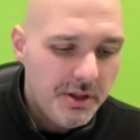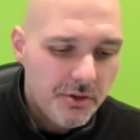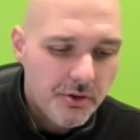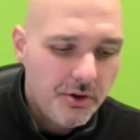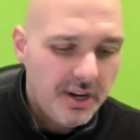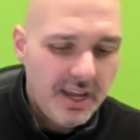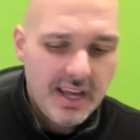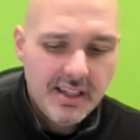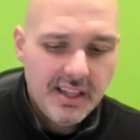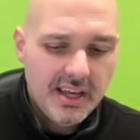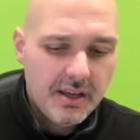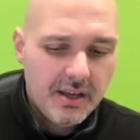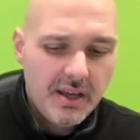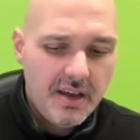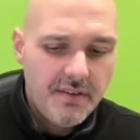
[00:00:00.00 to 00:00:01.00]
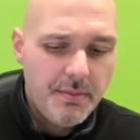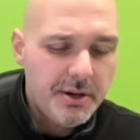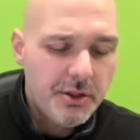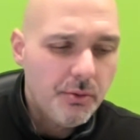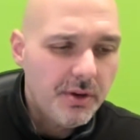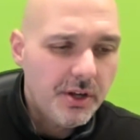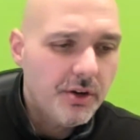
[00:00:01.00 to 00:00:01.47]
good at, like,
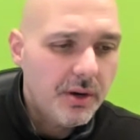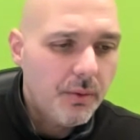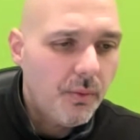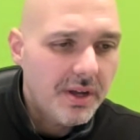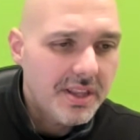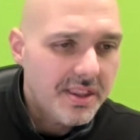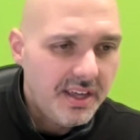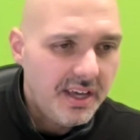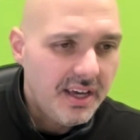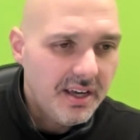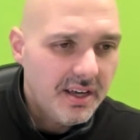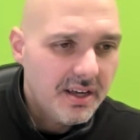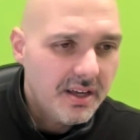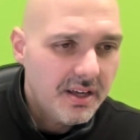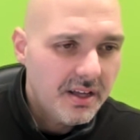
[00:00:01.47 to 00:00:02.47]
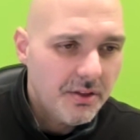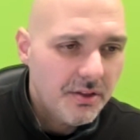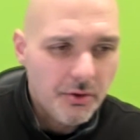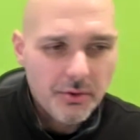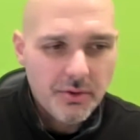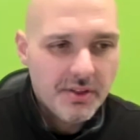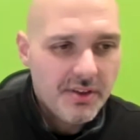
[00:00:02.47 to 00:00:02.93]
everybody's only good at one thing.
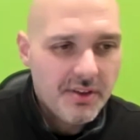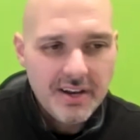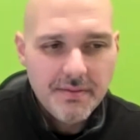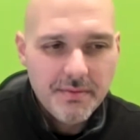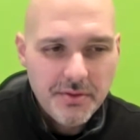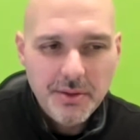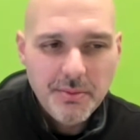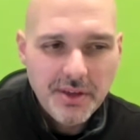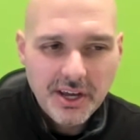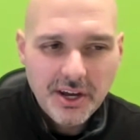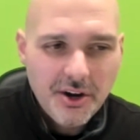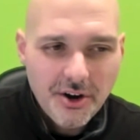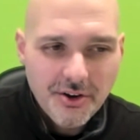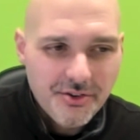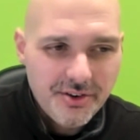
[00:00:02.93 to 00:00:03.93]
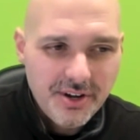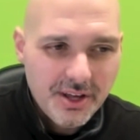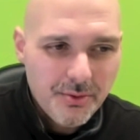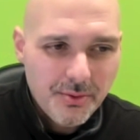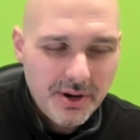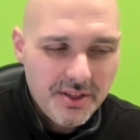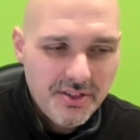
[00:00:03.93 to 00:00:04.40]
So this kind of seems like it
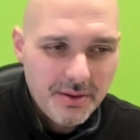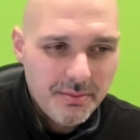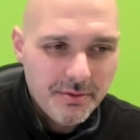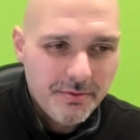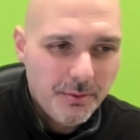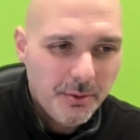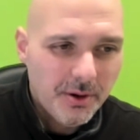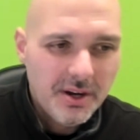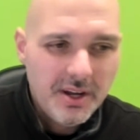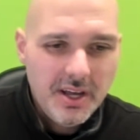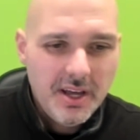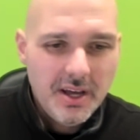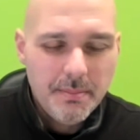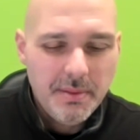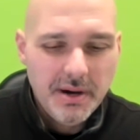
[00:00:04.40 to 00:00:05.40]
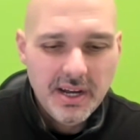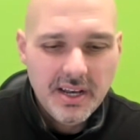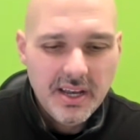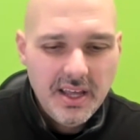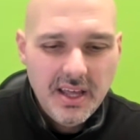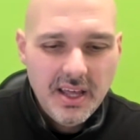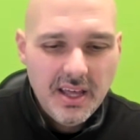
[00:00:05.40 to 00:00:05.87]
contradicts what I said before, but
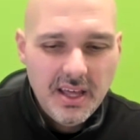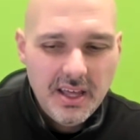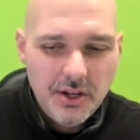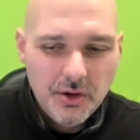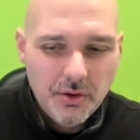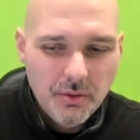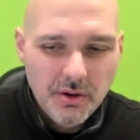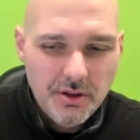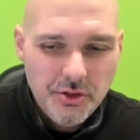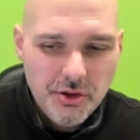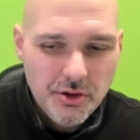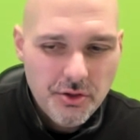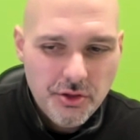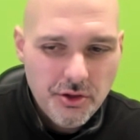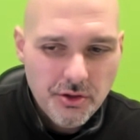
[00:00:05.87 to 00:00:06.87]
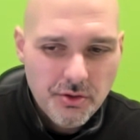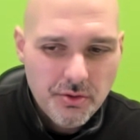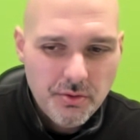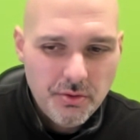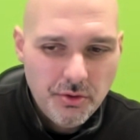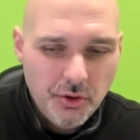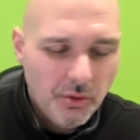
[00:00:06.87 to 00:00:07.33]
just
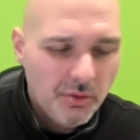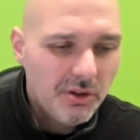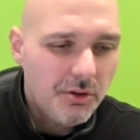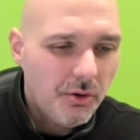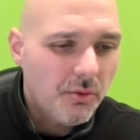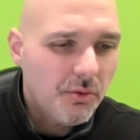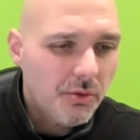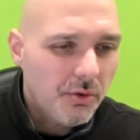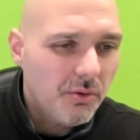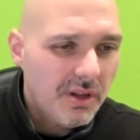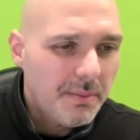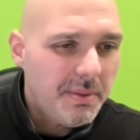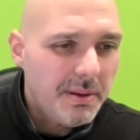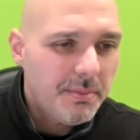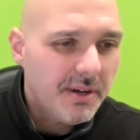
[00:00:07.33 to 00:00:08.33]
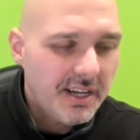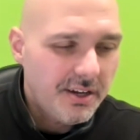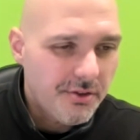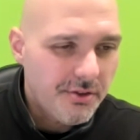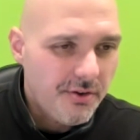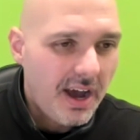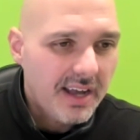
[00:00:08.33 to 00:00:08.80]
don't let people get
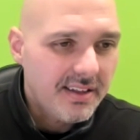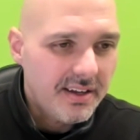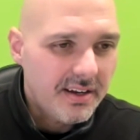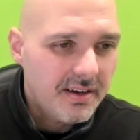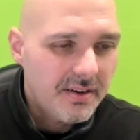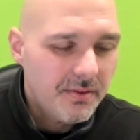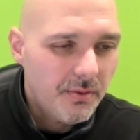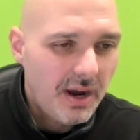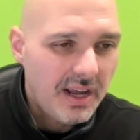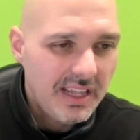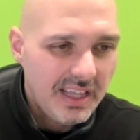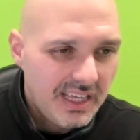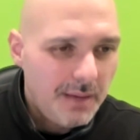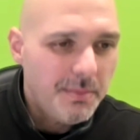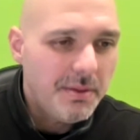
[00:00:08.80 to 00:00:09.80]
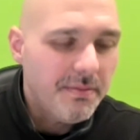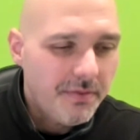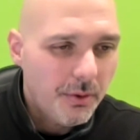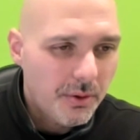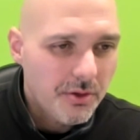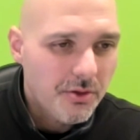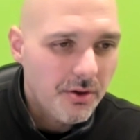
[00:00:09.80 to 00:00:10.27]
distracted, right? Like, keep them
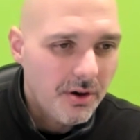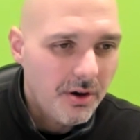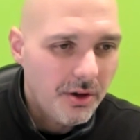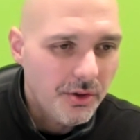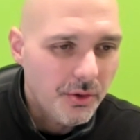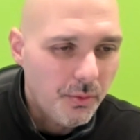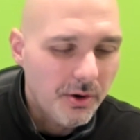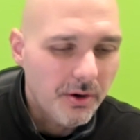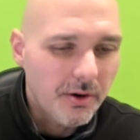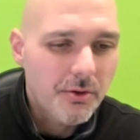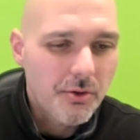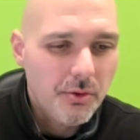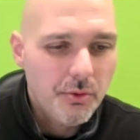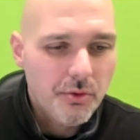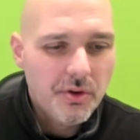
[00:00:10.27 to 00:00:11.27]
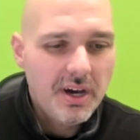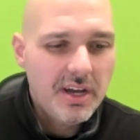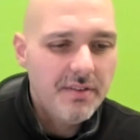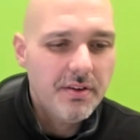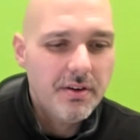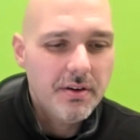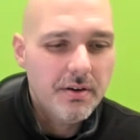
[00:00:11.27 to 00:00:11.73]
focused on the work. So it was kind
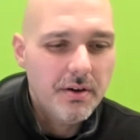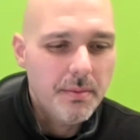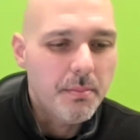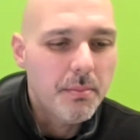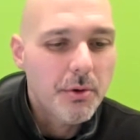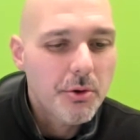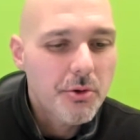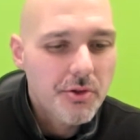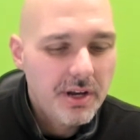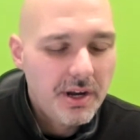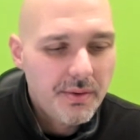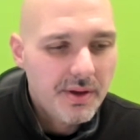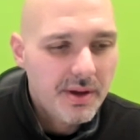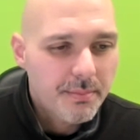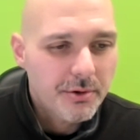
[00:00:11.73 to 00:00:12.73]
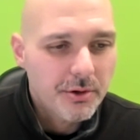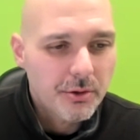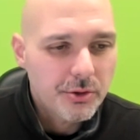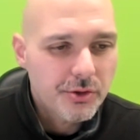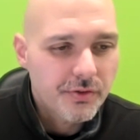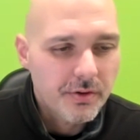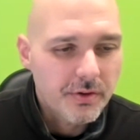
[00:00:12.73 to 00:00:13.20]
of a mercenary
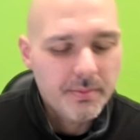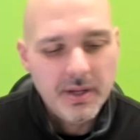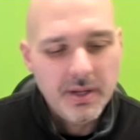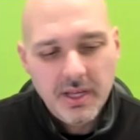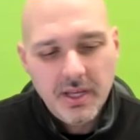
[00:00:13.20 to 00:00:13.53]
approach in